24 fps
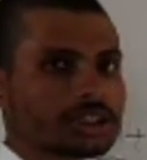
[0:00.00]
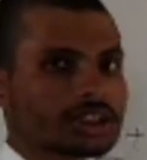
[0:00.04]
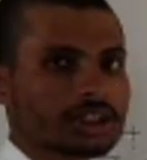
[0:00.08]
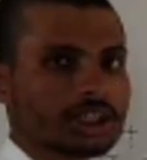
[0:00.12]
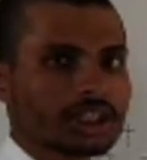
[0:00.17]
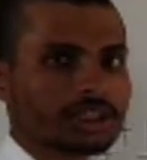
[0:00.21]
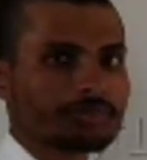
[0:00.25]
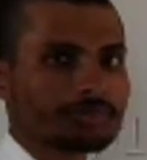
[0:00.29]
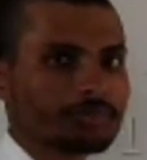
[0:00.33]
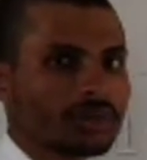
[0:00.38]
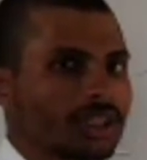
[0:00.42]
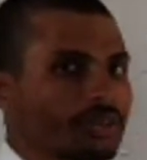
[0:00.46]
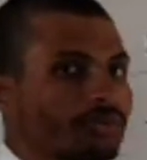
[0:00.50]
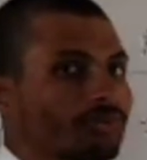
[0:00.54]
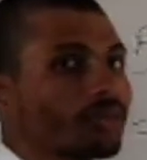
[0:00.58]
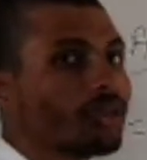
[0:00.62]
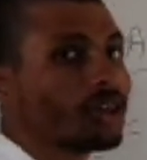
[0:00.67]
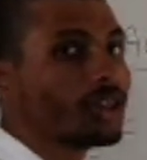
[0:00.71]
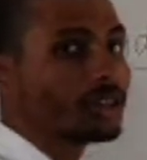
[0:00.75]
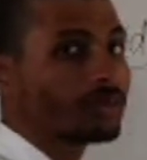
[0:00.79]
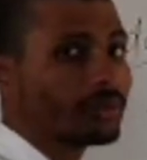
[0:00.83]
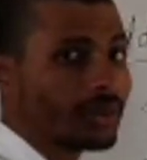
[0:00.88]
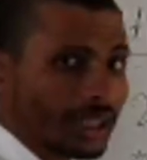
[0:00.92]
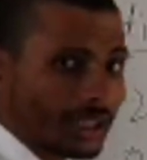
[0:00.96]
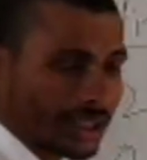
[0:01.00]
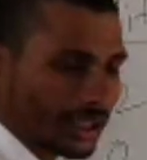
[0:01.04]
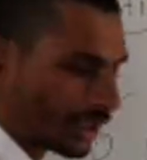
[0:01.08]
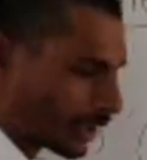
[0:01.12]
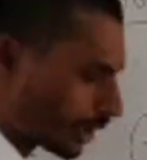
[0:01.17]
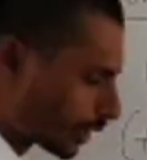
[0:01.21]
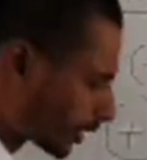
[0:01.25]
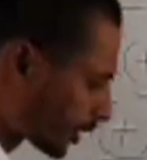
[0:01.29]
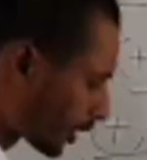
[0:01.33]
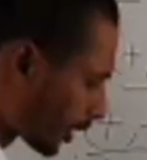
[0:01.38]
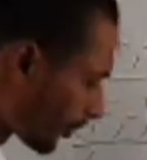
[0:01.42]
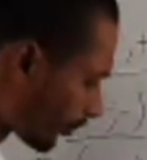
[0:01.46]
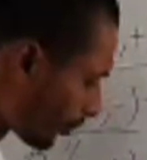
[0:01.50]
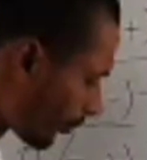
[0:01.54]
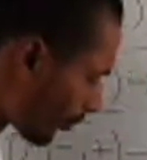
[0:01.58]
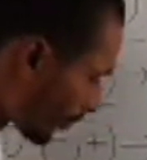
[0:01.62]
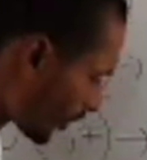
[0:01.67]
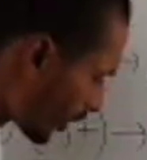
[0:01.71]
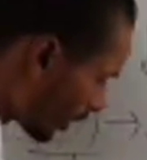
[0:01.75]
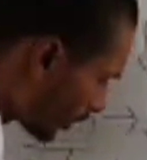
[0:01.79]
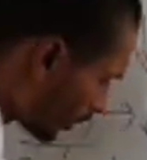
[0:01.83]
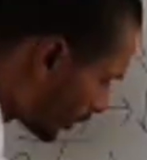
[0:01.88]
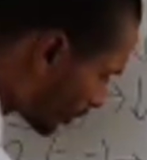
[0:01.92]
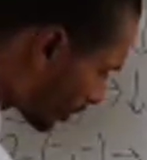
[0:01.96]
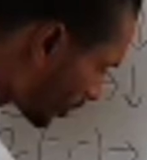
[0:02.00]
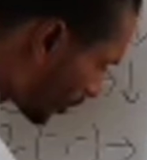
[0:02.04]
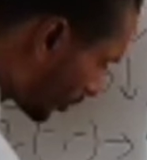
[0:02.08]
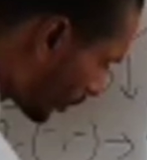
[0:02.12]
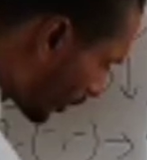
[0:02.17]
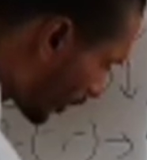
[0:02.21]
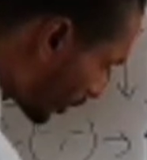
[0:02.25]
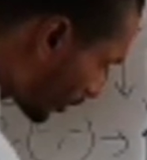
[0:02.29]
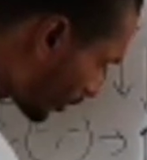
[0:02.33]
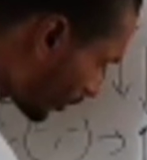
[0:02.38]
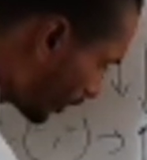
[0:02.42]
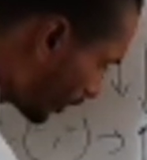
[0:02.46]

step in forward direction. So you are